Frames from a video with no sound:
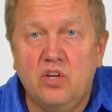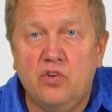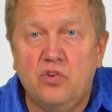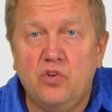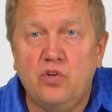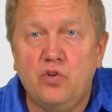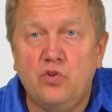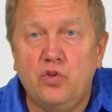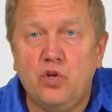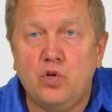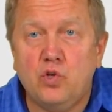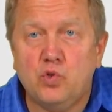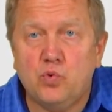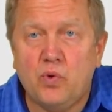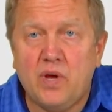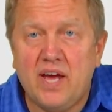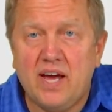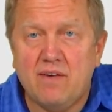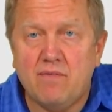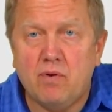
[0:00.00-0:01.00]
You'll notice we
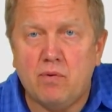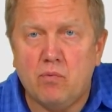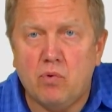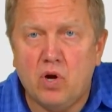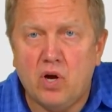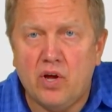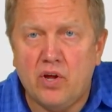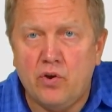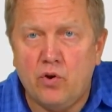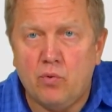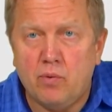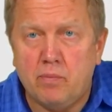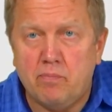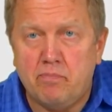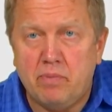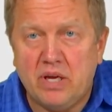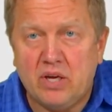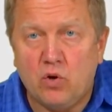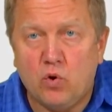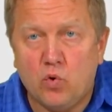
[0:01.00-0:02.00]
have a
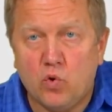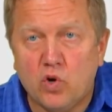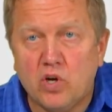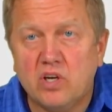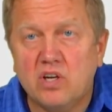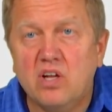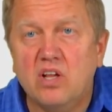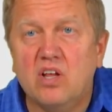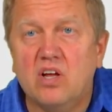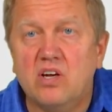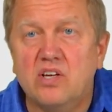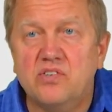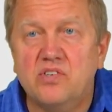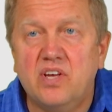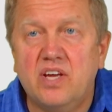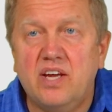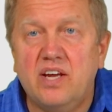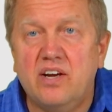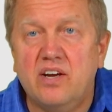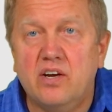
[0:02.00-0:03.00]
big OR clause
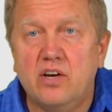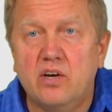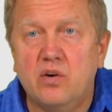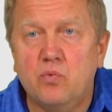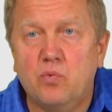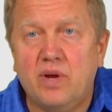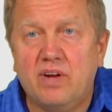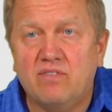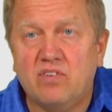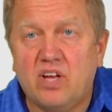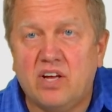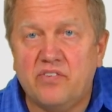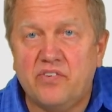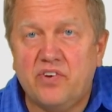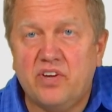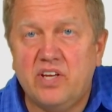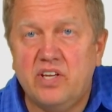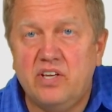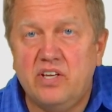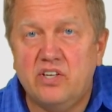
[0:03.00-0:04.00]
here. We have lots
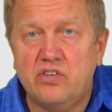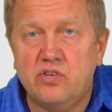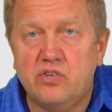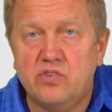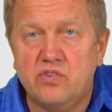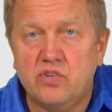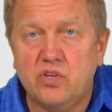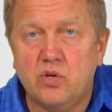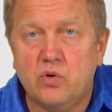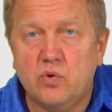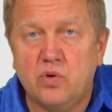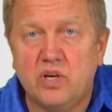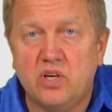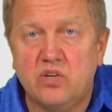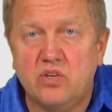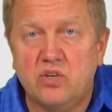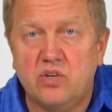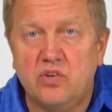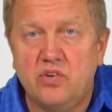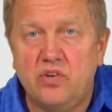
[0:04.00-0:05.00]
of conditions going
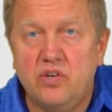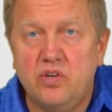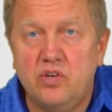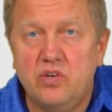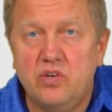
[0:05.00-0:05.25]
on.